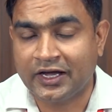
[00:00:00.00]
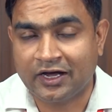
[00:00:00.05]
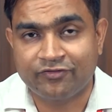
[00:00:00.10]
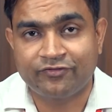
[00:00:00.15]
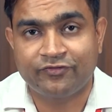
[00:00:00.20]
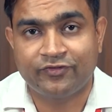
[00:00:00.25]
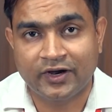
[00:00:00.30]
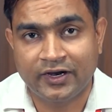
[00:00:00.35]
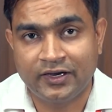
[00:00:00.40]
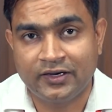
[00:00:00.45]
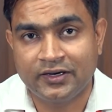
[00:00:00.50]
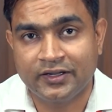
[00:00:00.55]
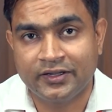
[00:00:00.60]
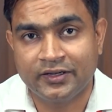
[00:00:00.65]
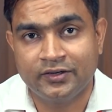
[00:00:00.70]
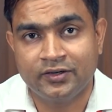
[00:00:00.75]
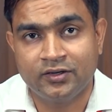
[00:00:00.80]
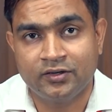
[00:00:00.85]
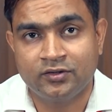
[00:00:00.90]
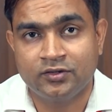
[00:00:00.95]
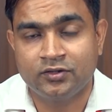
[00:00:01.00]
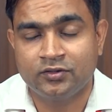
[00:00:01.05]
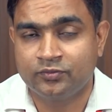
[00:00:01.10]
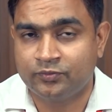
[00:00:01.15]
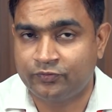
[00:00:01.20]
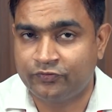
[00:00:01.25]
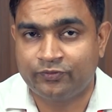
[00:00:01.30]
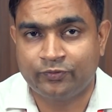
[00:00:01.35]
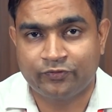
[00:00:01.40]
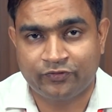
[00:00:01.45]
have filed in
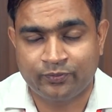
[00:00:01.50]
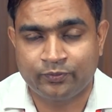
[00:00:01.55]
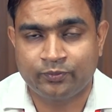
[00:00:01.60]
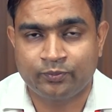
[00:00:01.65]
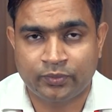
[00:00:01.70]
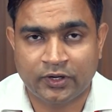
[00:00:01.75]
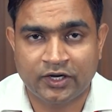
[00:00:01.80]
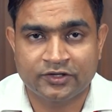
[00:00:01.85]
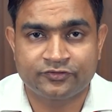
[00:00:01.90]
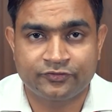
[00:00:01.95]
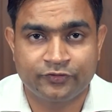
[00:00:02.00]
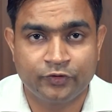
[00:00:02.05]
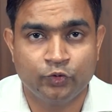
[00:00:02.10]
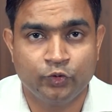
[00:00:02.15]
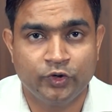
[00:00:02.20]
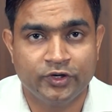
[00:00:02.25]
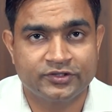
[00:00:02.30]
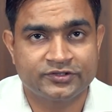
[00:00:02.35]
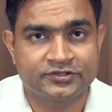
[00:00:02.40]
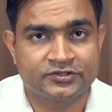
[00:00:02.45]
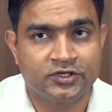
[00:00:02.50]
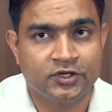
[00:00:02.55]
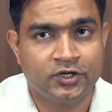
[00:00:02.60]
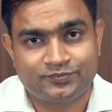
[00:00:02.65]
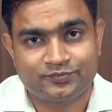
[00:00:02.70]
past few years.